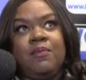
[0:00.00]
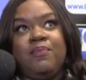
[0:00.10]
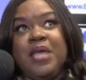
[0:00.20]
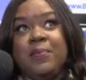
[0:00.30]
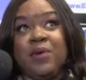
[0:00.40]

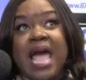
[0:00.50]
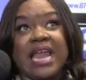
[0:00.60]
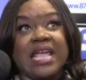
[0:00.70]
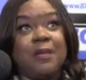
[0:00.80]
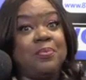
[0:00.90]
people got
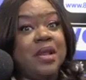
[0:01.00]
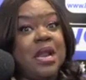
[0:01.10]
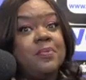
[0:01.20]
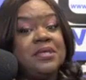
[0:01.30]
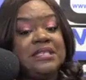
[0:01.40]
to get put
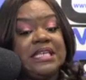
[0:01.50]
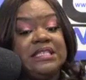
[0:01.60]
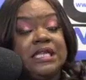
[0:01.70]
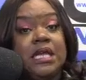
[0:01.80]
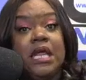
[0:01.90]
in a
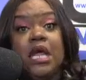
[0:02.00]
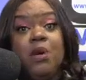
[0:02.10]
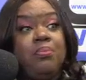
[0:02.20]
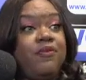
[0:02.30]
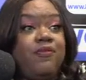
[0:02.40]
position,
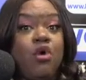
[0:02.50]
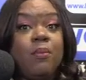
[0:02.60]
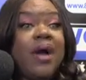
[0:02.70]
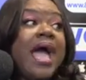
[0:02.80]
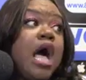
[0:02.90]

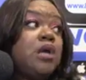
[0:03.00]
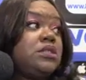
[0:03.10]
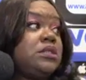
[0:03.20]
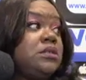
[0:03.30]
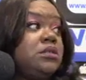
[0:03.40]
perform or
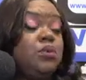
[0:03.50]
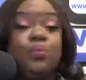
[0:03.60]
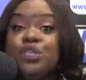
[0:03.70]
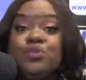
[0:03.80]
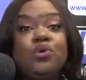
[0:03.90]
else.
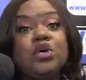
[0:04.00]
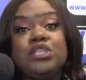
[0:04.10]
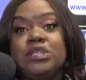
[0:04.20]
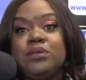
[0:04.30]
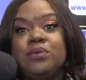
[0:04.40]
What you going
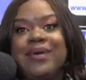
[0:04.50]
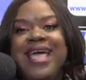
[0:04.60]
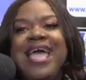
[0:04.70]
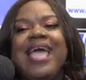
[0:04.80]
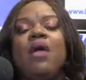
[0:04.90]
to do?
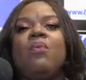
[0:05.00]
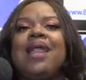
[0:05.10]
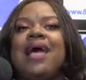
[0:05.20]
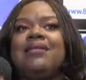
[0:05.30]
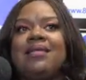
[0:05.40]
And what
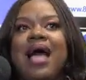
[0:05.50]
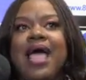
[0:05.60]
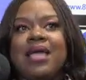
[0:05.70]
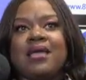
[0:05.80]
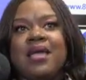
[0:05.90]
I
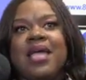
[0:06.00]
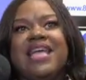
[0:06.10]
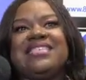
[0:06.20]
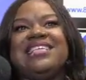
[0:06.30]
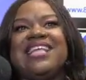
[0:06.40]
like
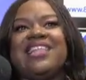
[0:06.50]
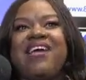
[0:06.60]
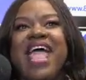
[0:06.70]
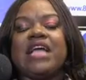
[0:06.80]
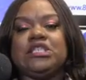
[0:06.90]
is that they're
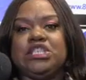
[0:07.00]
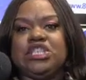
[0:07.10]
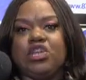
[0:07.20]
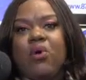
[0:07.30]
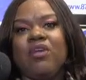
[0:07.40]
actually
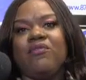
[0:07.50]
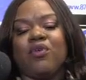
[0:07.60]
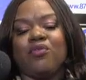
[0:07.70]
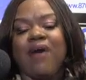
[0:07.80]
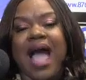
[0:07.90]
showing
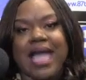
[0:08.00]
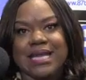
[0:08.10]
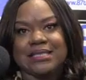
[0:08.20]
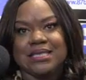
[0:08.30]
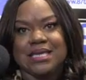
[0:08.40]

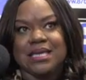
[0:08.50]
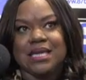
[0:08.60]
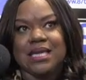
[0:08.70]
variety.